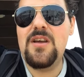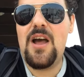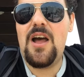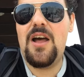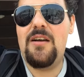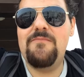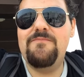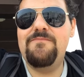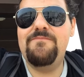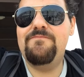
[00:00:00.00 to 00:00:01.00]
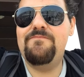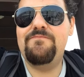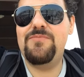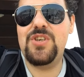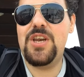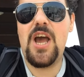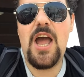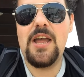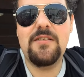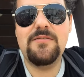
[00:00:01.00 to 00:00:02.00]
uh,
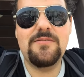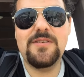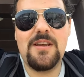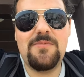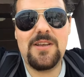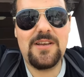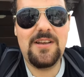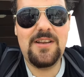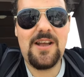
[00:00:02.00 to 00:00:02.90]
jinai, or something.